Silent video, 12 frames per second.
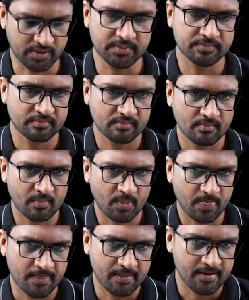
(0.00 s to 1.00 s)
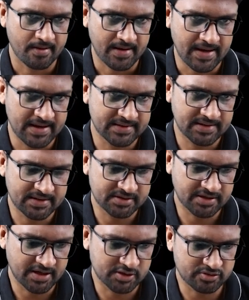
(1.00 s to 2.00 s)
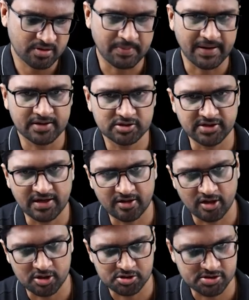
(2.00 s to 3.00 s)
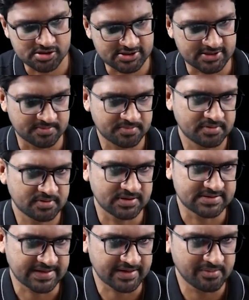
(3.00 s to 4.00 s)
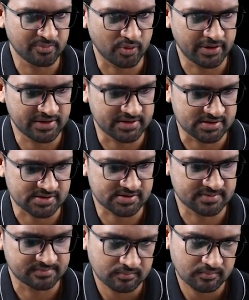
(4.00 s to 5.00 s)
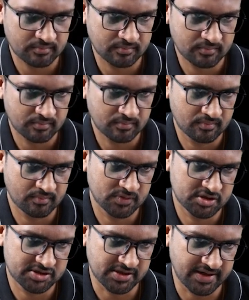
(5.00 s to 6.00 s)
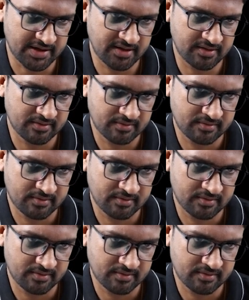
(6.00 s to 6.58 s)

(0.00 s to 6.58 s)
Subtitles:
Okay. And then in the case of the parent-child relationship, second point is child